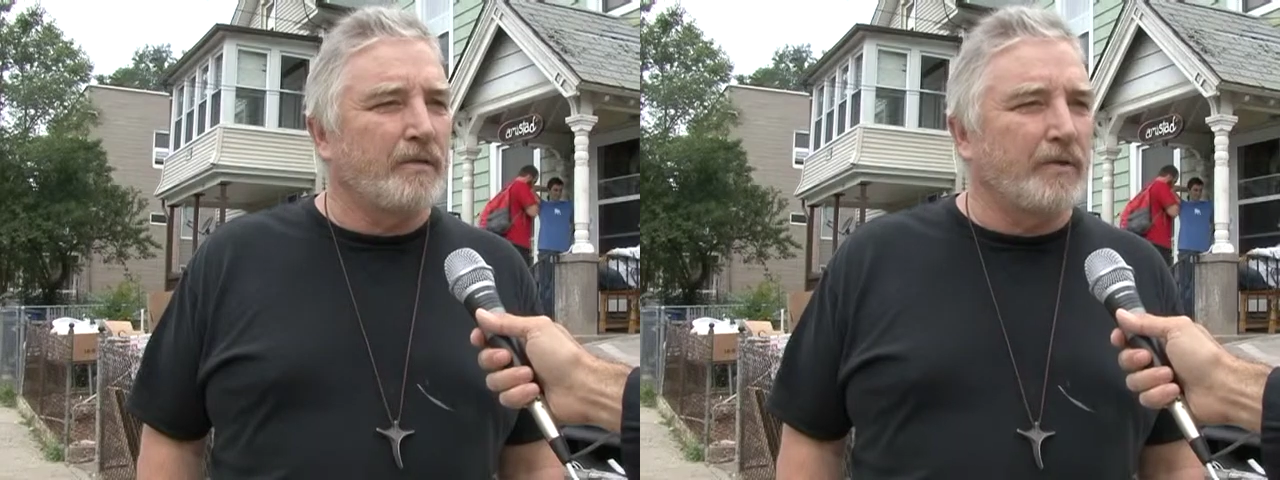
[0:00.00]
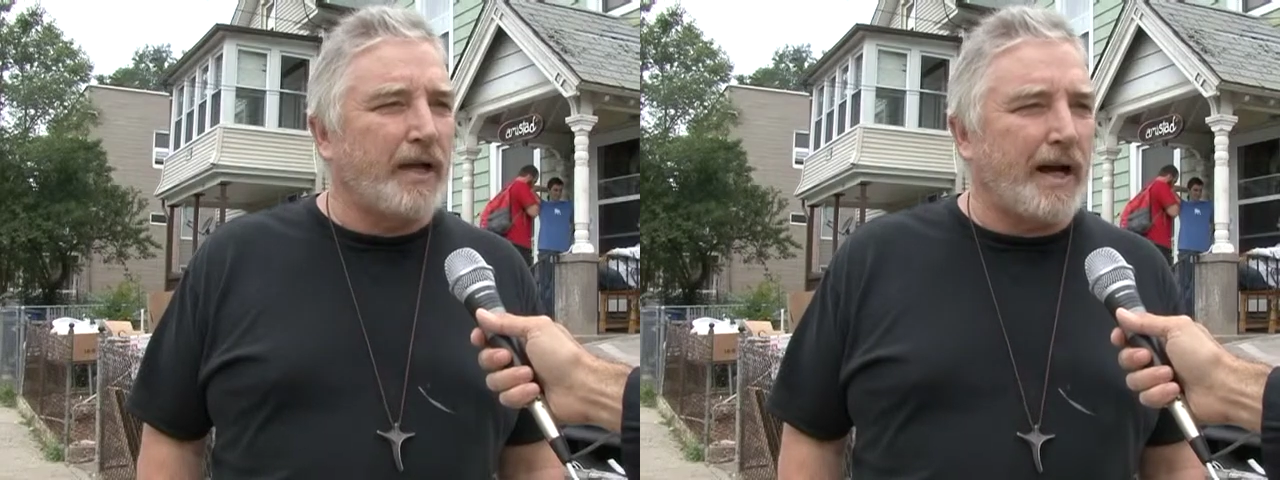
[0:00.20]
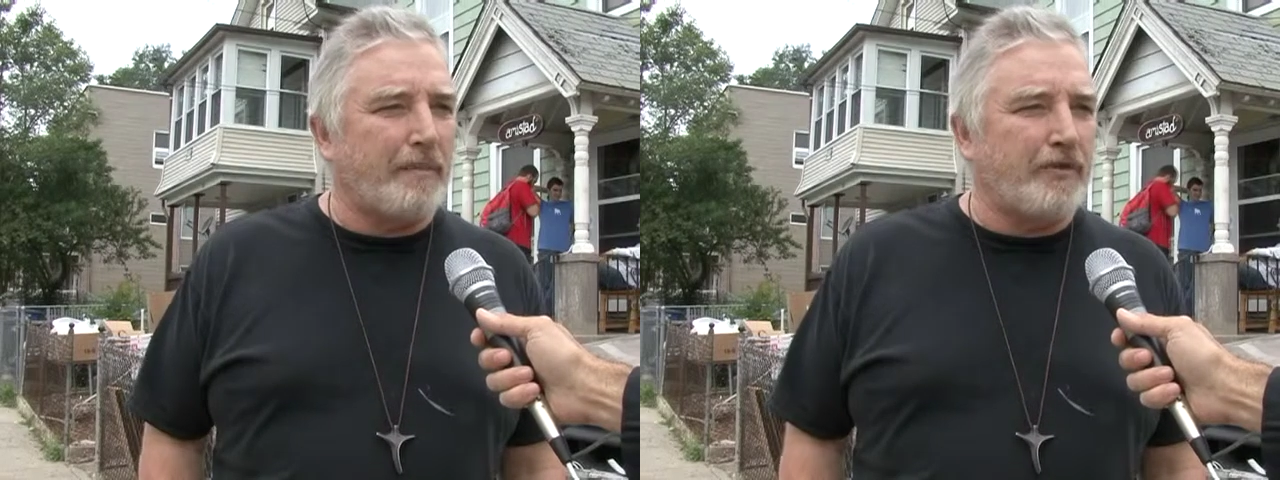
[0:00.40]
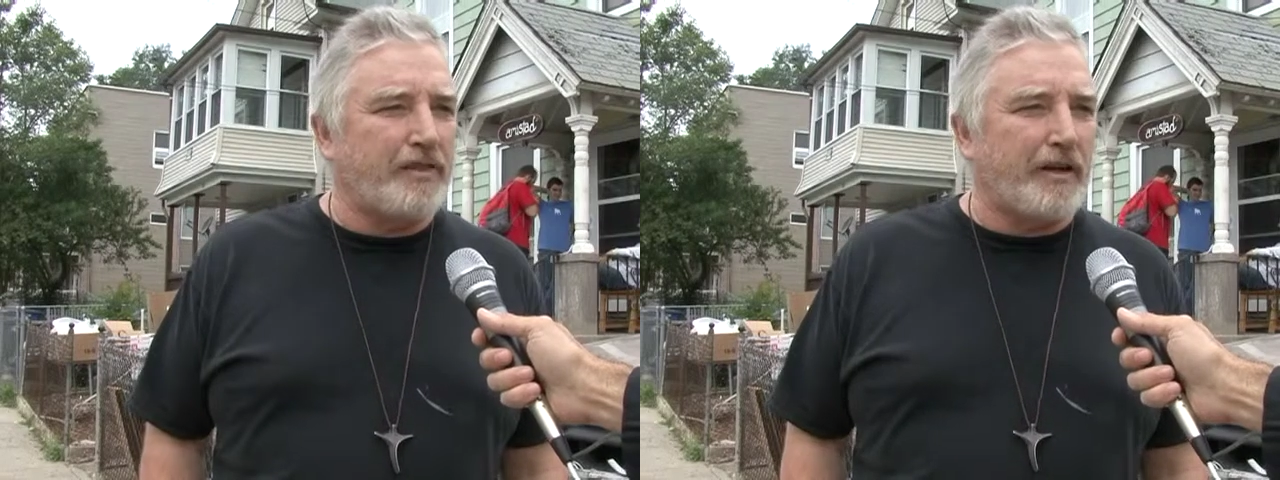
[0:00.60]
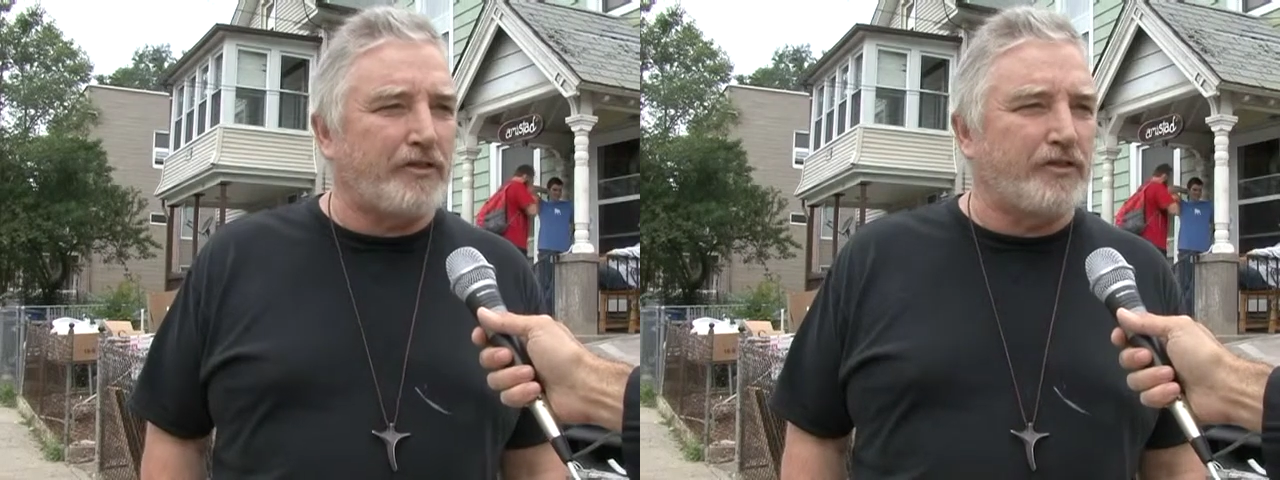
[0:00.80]
rehab
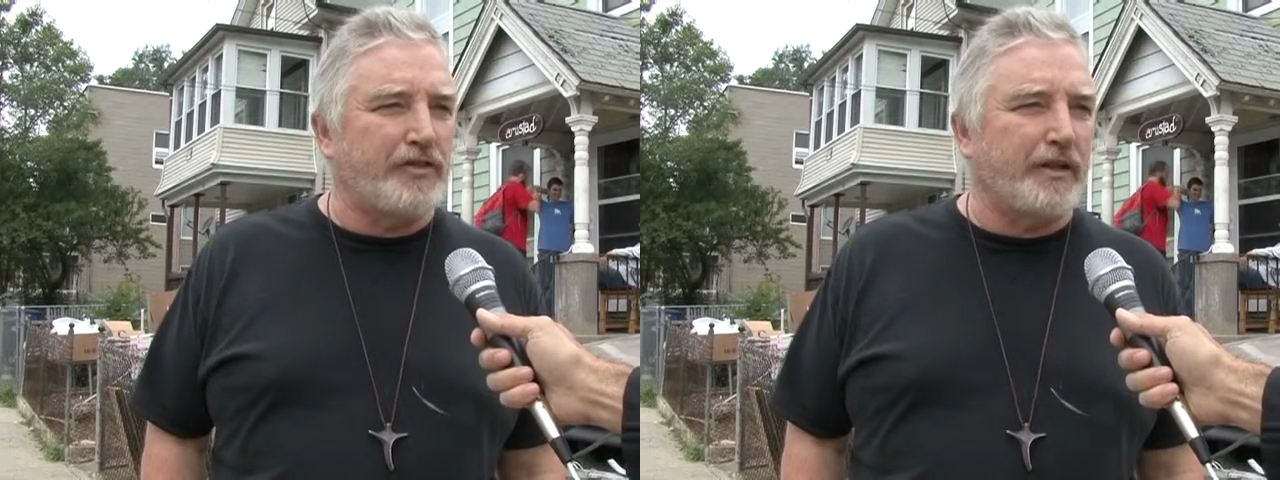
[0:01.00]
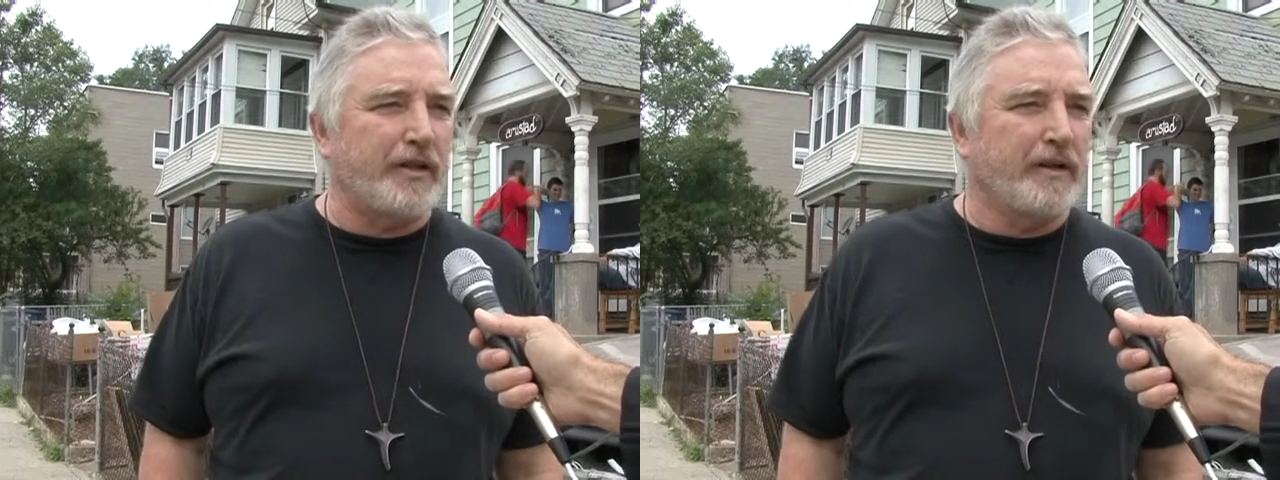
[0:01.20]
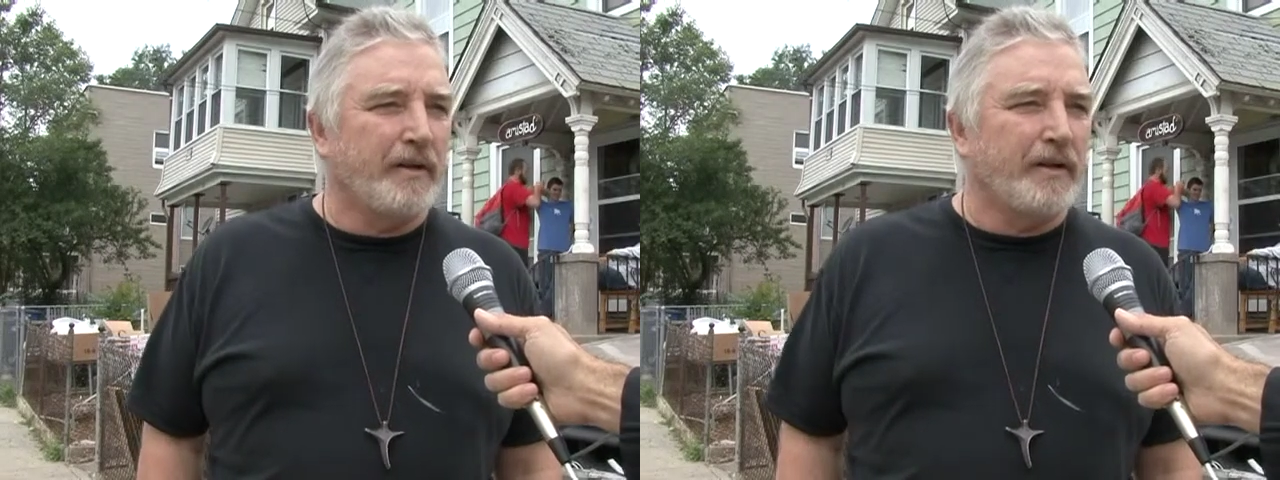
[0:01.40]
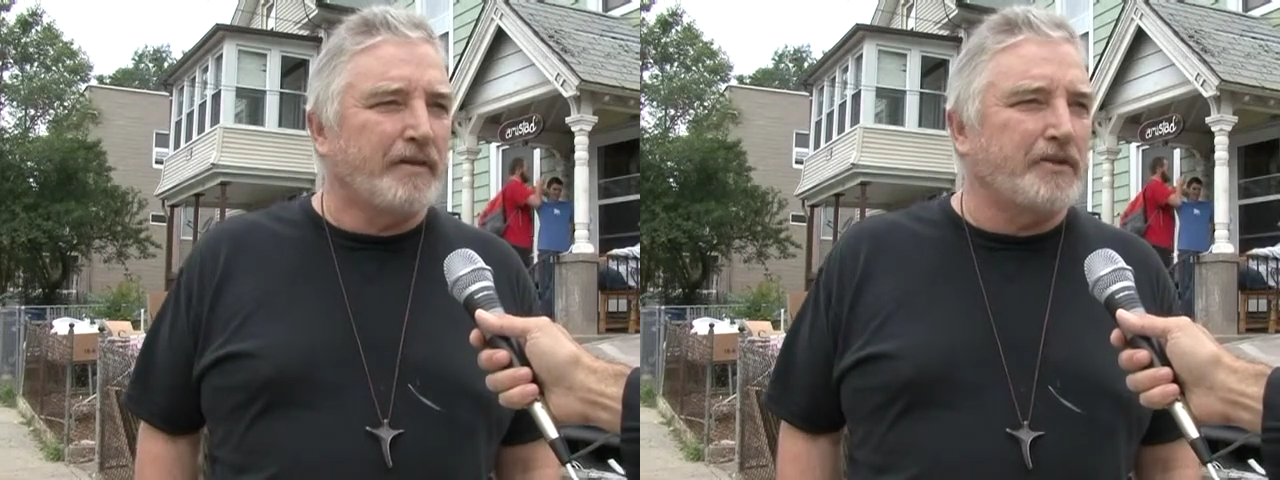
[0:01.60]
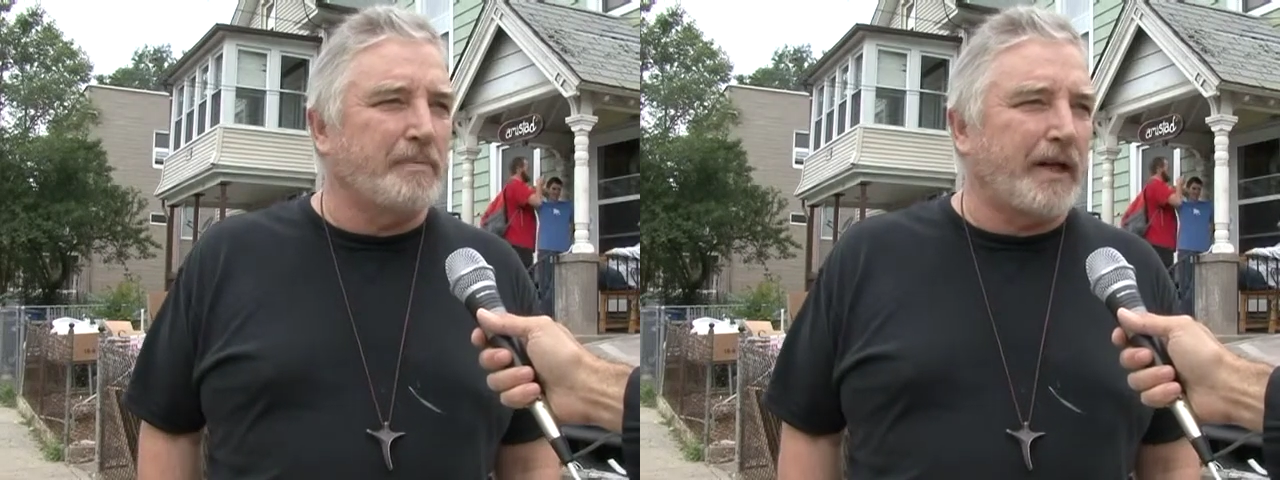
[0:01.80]
is necessary to